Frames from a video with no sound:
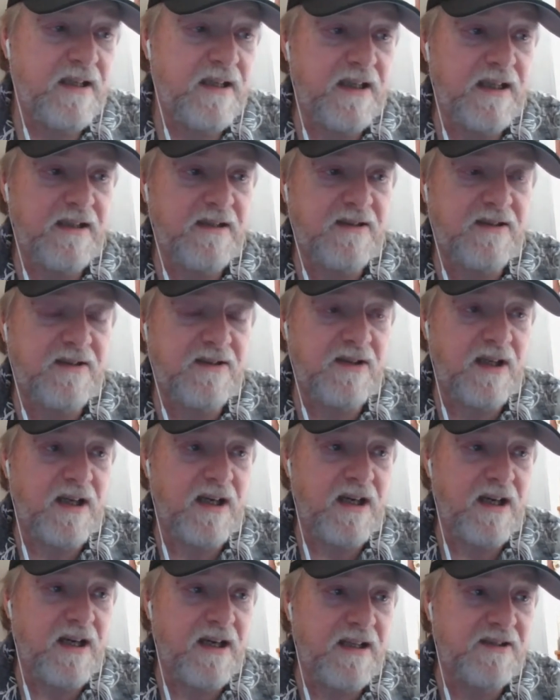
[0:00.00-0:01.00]
Its
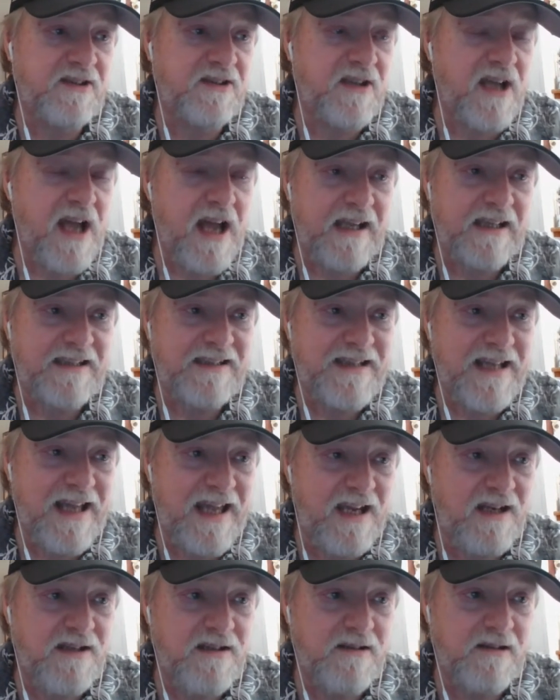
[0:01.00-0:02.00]
uh, its stock is
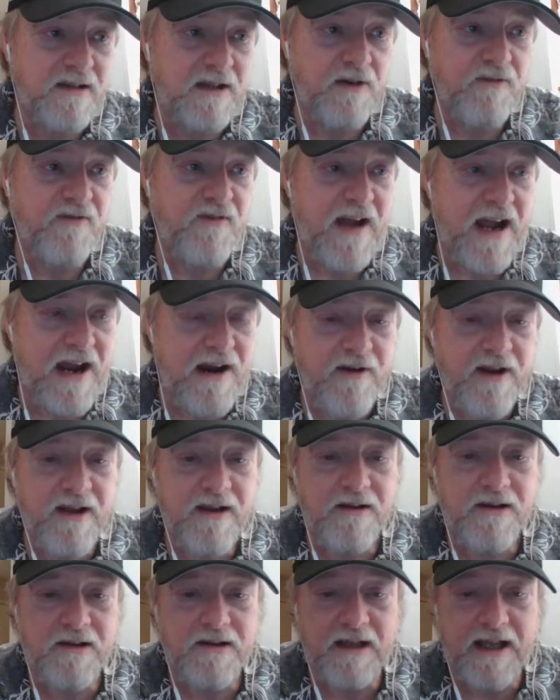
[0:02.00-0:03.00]
tanked. They're
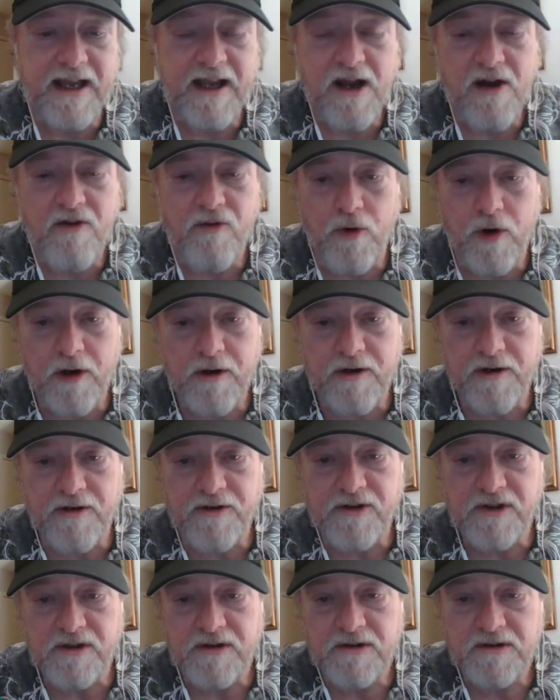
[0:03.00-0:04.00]
firing, laying off
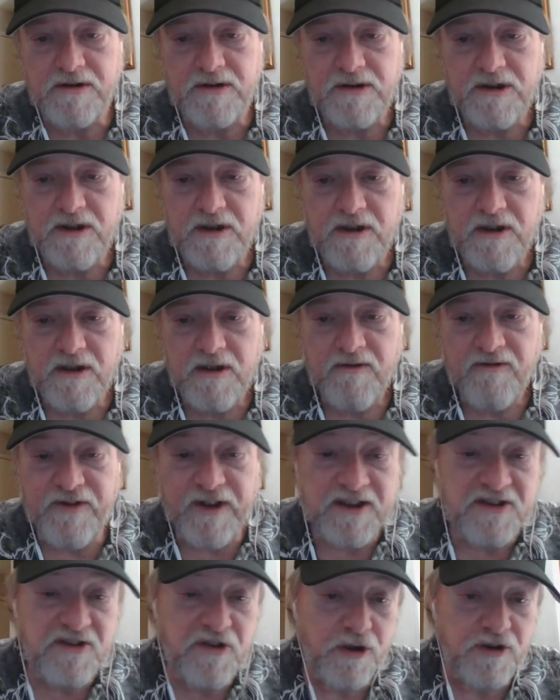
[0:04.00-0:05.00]
workers.
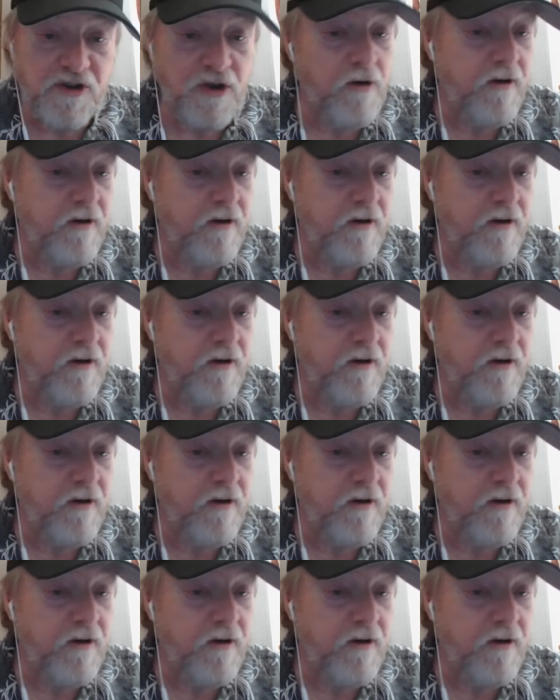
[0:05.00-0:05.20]
Fisker's